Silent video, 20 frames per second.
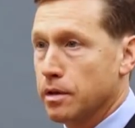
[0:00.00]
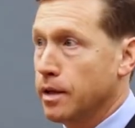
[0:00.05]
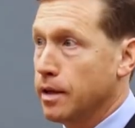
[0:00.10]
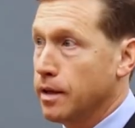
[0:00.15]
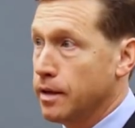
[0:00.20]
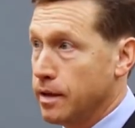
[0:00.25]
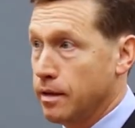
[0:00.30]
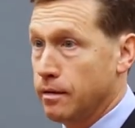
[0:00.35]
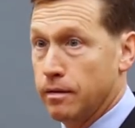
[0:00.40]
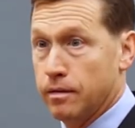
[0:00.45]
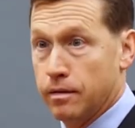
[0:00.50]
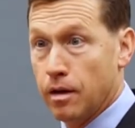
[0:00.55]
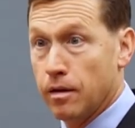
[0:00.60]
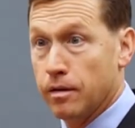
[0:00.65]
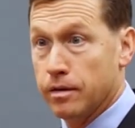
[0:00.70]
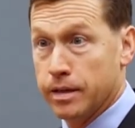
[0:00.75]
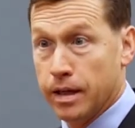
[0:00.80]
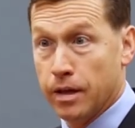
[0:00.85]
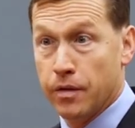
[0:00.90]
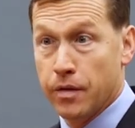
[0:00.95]

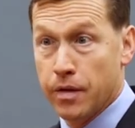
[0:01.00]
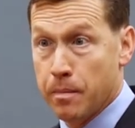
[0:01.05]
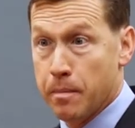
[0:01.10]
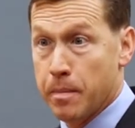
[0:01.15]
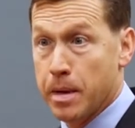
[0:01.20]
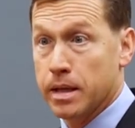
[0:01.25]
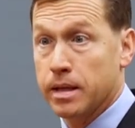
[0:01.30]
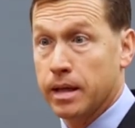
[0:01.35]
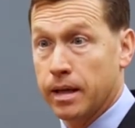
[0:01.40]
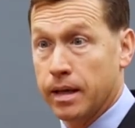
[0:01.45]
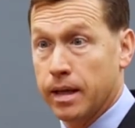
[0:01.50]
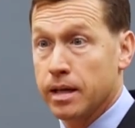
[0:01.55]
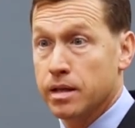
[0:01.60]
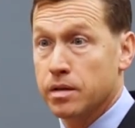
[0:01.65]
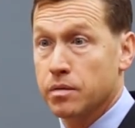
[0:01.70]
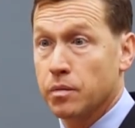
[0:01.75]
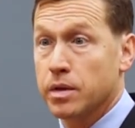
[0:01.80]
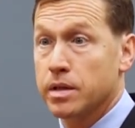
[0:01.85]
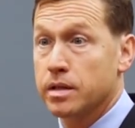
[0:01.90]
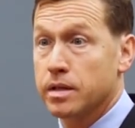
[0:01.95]
Mississippians with personal injury
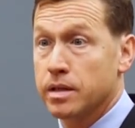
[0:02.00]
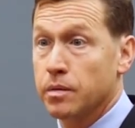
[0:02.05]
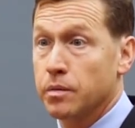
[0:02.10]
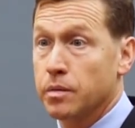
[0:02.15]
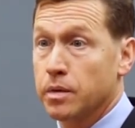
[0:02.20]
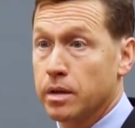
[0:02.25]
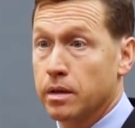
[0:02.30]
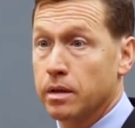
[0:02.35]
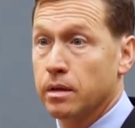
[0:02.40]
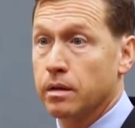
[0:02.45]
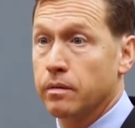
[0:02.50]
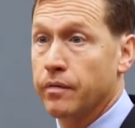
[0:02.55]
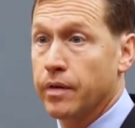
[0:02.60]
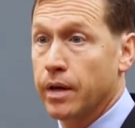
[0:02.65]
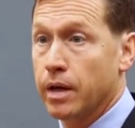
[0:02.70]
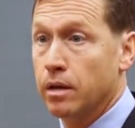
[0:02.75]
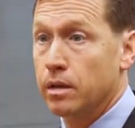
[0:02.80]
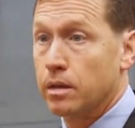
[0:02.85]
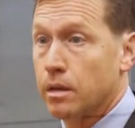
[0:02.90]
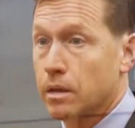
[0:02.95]
cases for
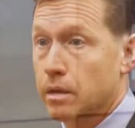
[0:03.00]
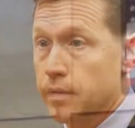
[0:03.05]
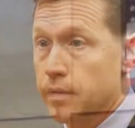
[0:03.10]
over 20